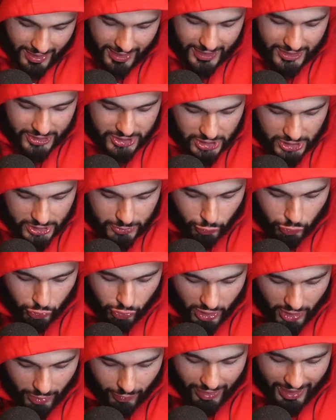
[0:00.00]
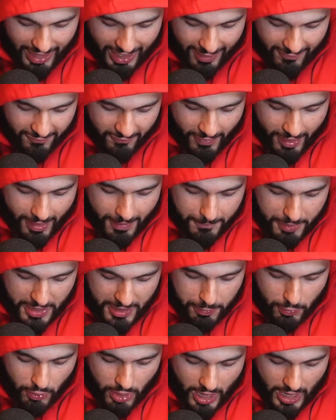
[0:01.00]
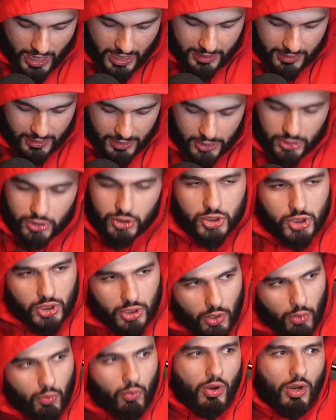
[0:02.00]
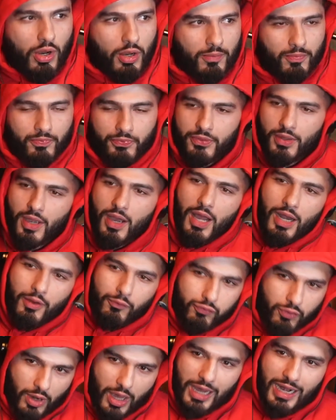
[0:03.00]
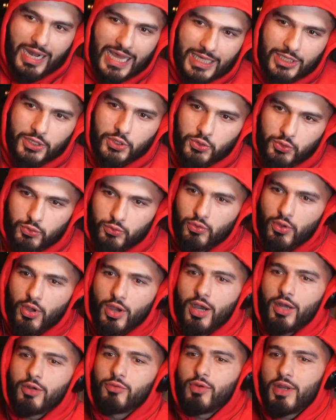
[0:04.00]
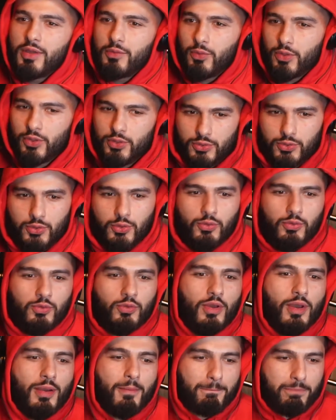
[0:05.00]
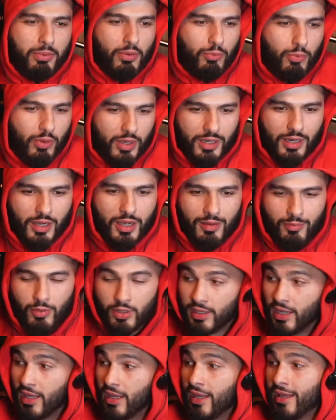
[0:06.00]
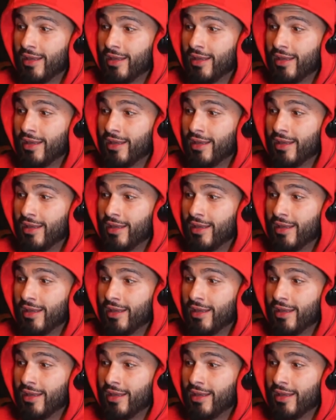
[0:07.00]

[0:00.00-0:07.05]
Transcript: It's just real life. People going, do you know what? I like you. I rate what you do. Boom, we're going to come on.